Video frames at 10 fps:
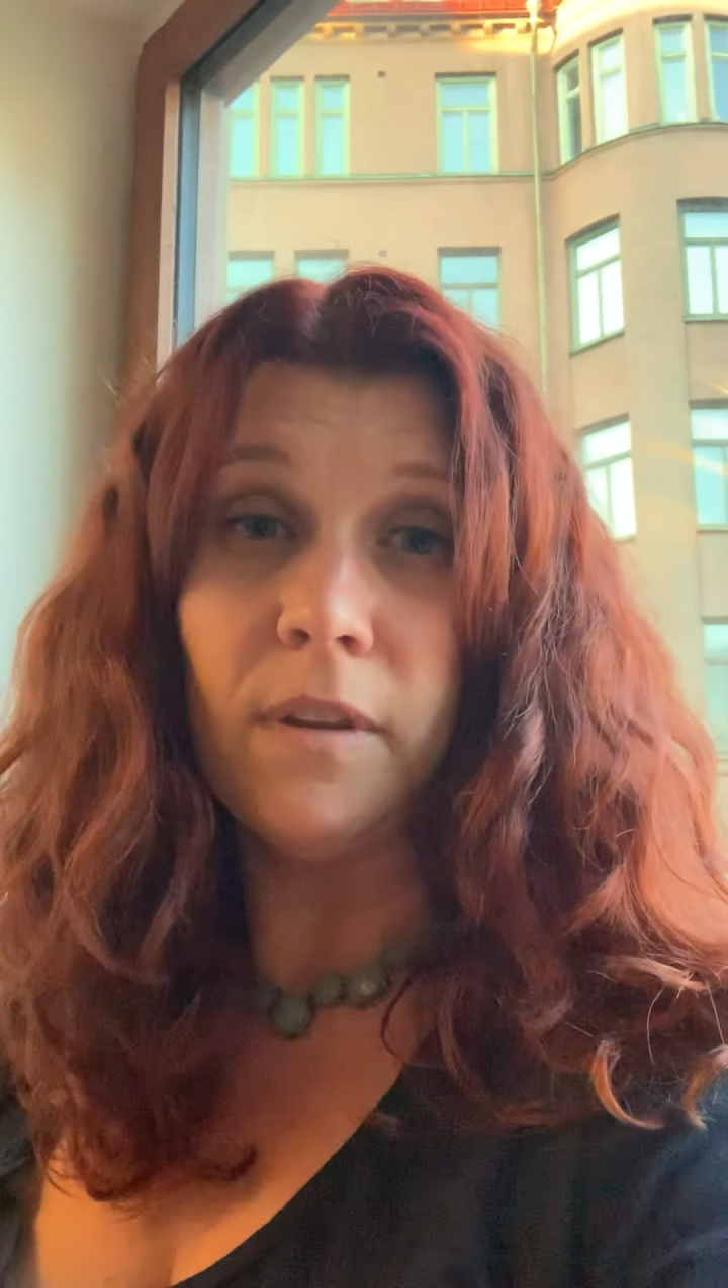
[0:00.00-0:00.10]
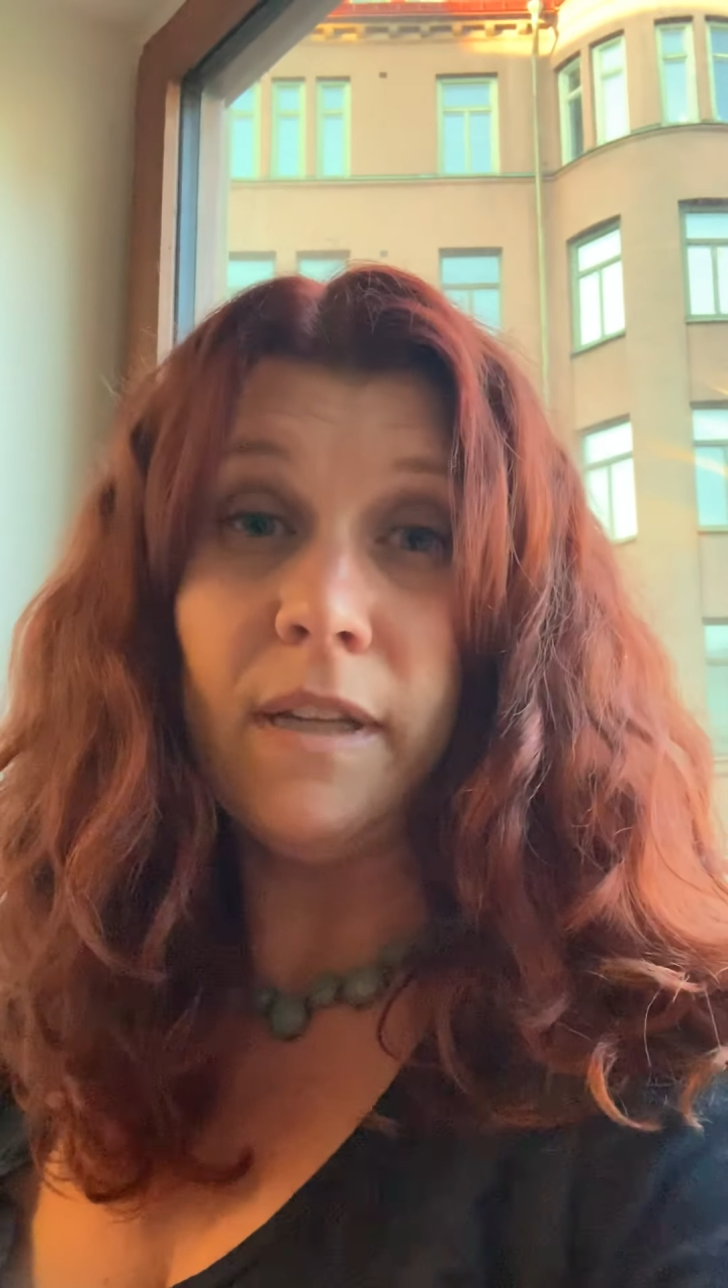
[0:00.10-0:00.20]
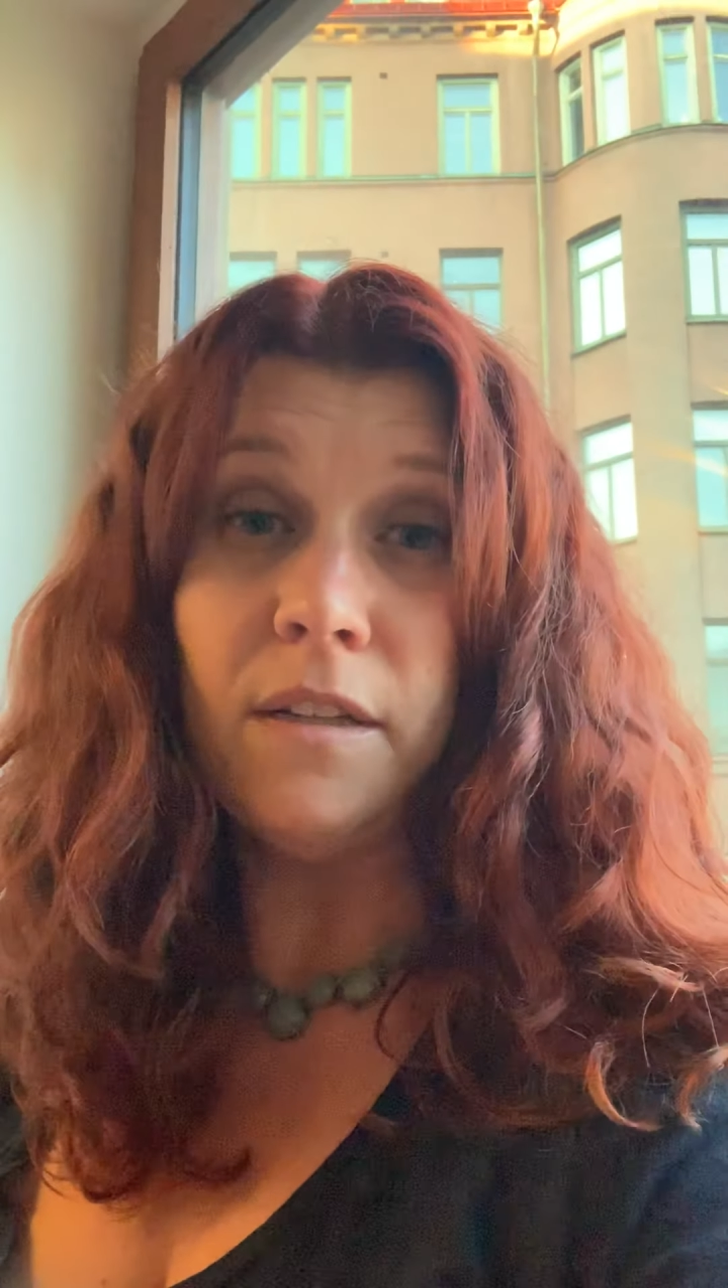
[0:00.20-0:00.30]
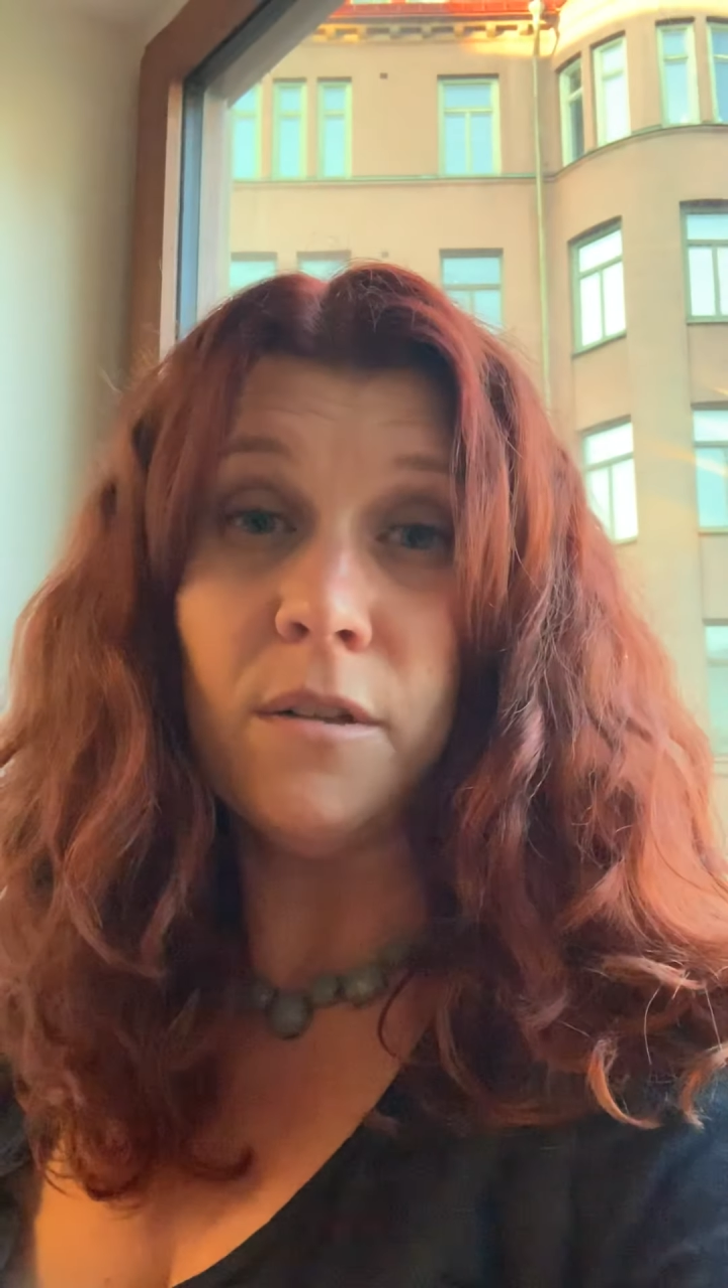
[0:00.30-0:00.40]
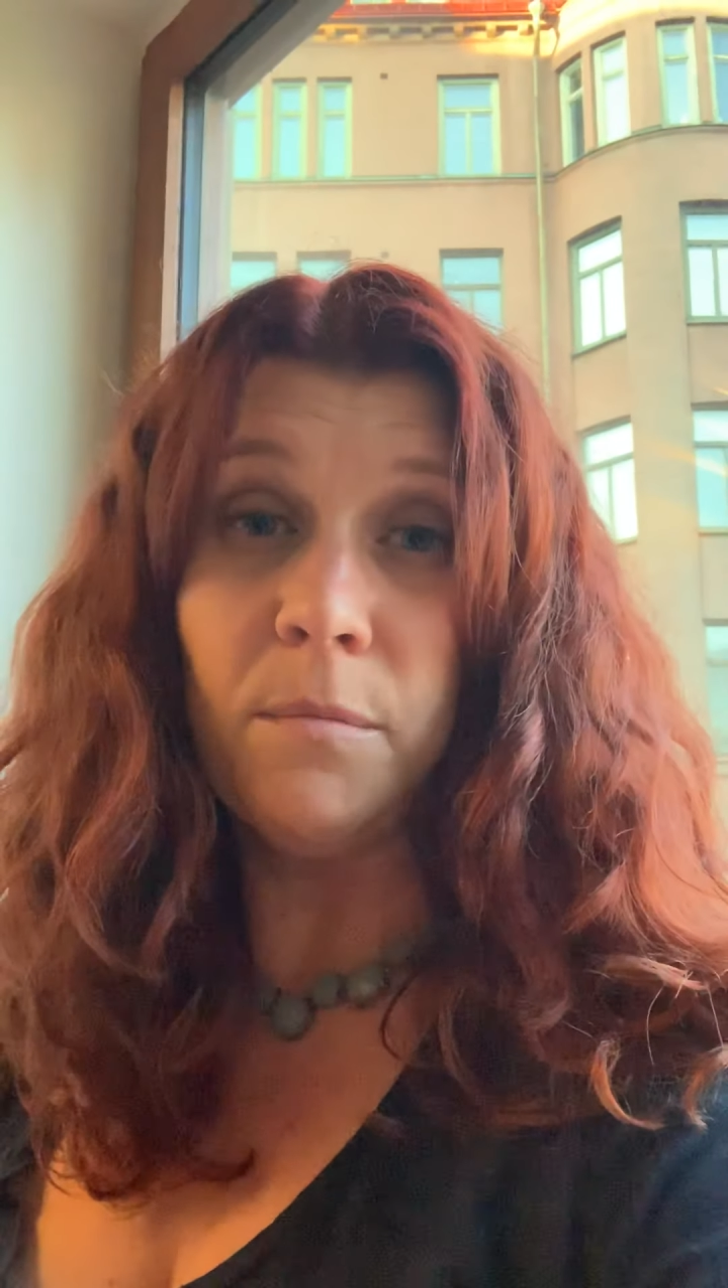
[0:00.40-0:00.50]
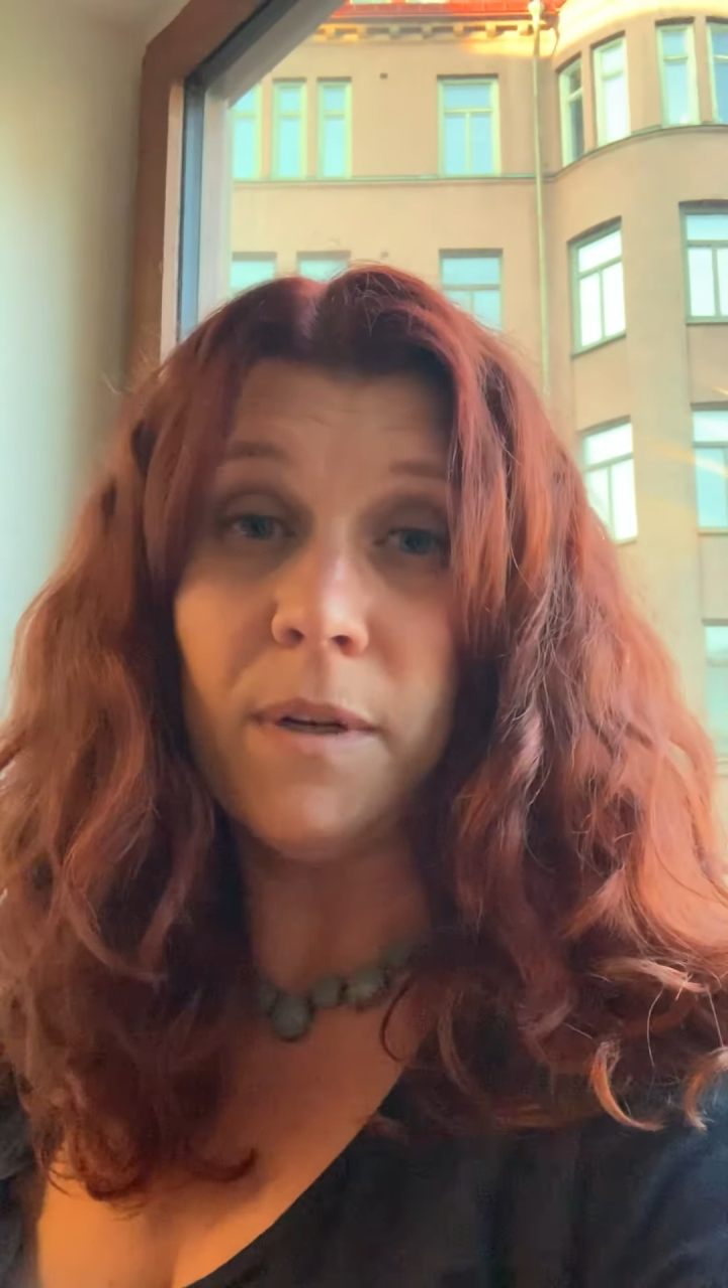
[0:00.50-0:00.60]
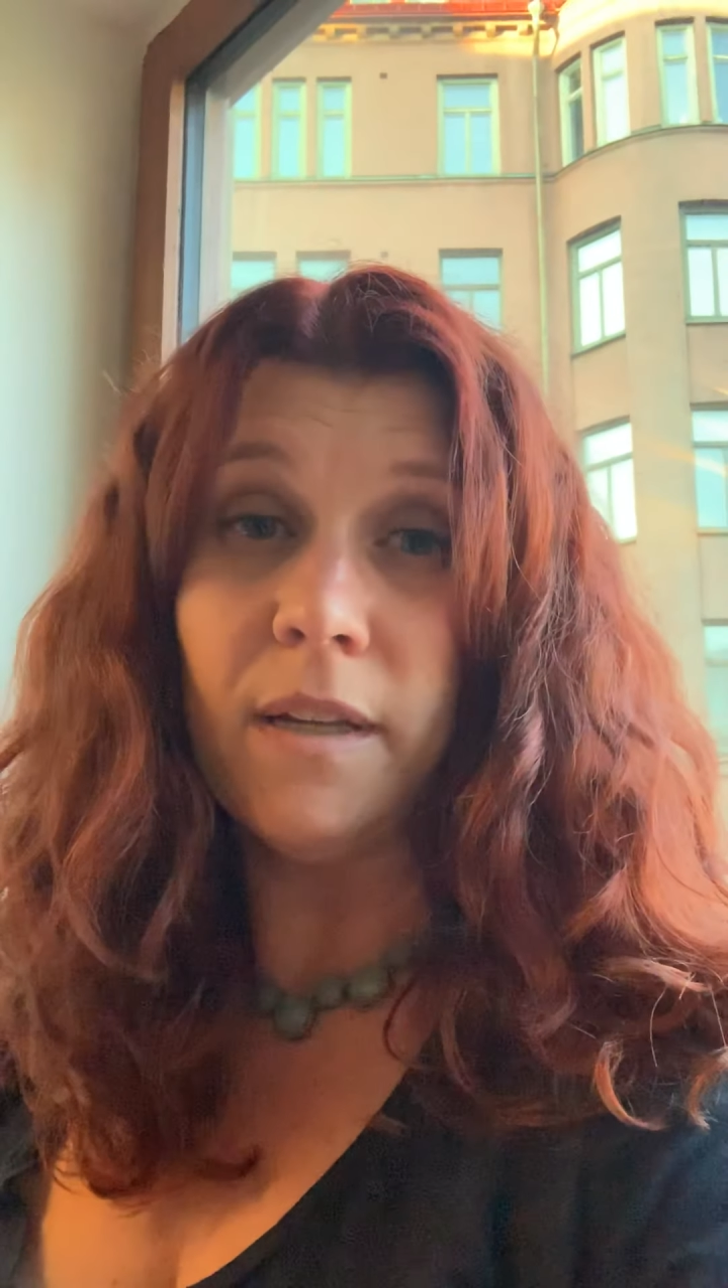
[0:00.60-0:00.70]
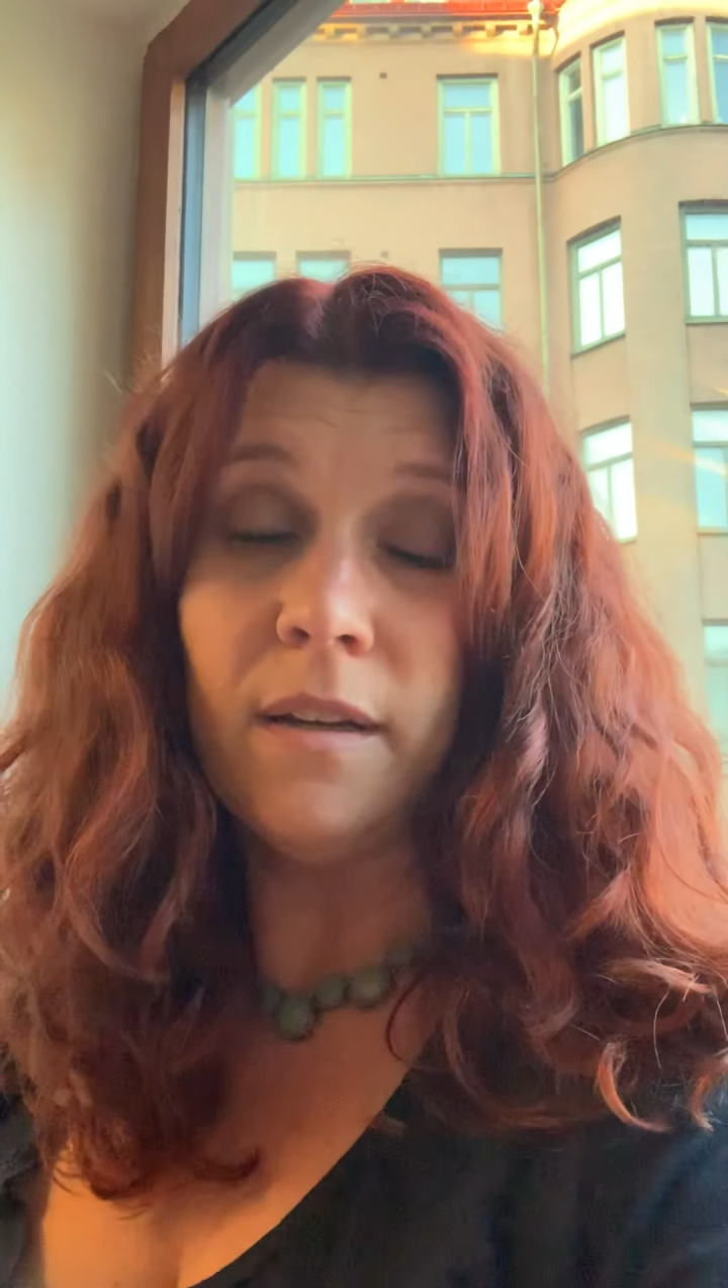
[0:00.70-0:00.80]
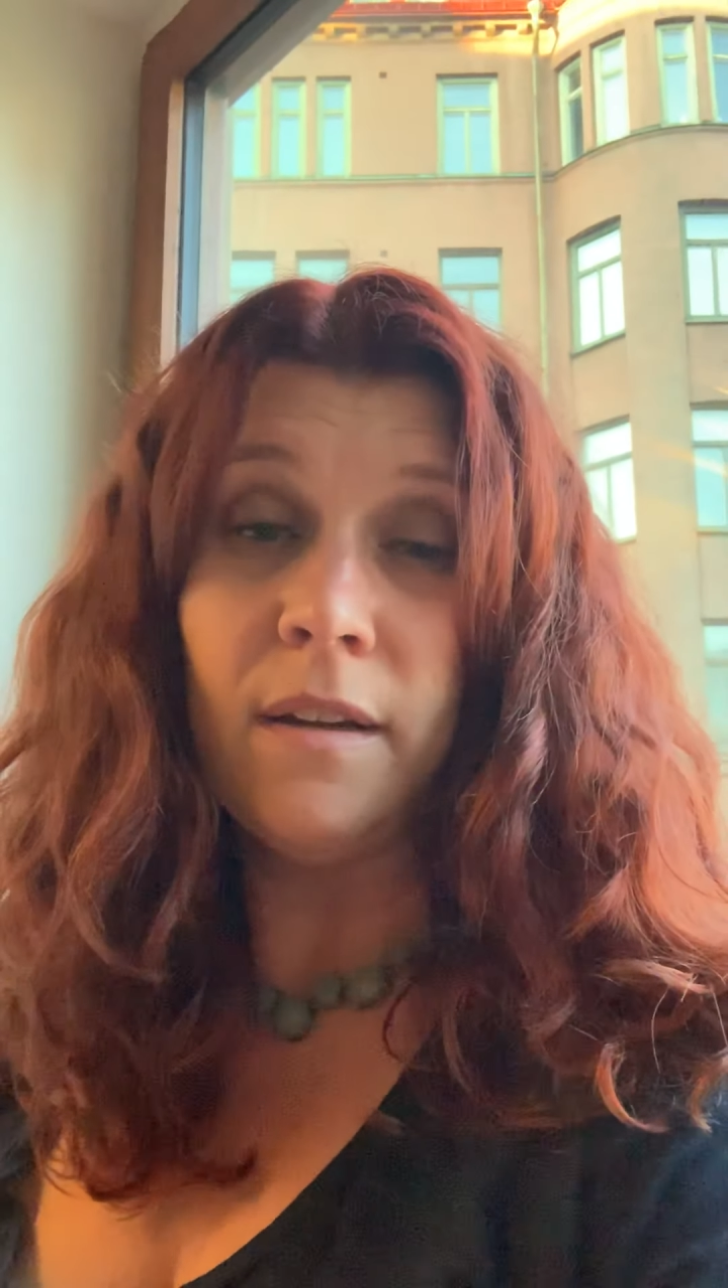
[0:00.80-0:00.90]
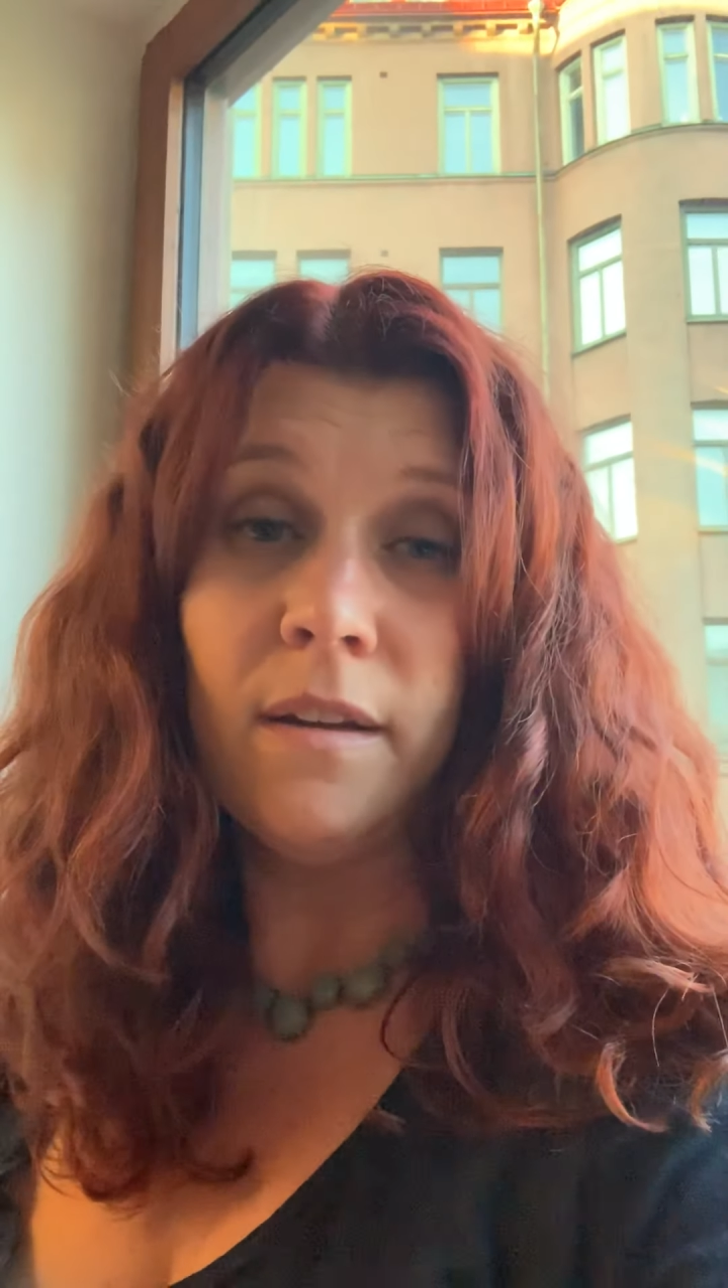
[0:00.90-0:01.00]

leisure, but